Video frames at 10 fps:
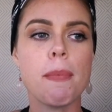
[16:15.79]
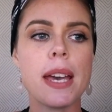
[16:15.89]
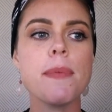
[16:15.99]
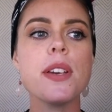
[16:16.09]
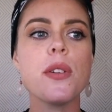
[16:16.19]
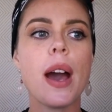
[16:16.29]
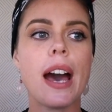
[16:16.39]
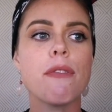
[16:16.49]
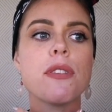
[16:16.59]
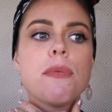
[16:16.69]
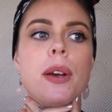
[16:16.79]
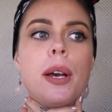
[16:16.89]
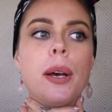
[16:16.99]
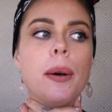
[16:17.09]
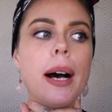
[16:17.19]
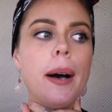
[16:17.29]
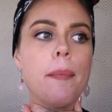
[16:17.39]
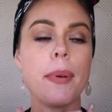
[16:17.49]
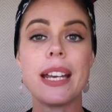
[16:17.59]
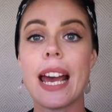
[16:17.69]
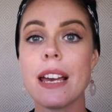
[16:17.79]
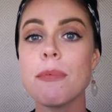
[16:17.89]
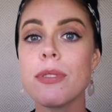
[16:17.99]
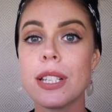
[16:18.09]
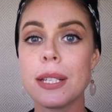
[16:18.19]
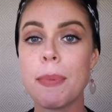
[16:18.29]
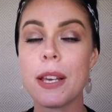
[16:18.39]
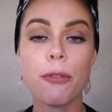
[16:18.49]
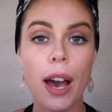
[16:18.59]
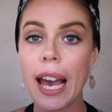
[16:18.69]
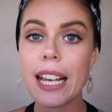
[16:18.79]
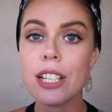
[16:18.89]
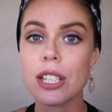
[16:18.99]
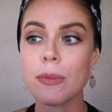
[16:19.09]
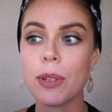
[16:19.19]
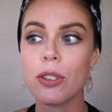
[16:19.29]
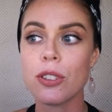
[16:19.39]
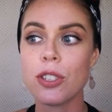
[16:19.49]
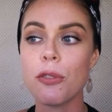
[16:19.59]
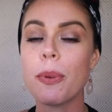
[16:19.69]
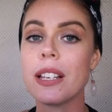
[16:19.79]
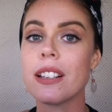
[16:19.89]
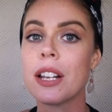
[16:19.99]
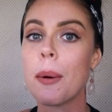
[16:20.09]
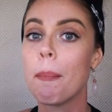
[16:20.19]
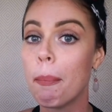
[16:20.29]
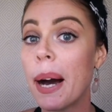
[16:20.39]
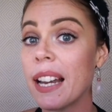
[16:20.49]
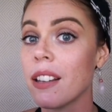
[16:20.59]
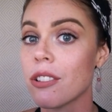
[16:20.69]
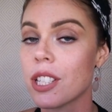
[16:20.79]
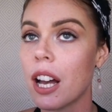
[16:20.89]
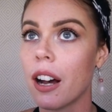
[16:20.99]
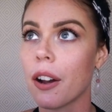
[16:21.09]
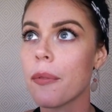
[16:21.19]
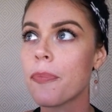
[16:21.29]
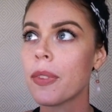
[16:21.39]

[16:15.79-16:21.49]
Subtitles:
Maybe you haven't been able to speak for ages because you've been biting your tongue.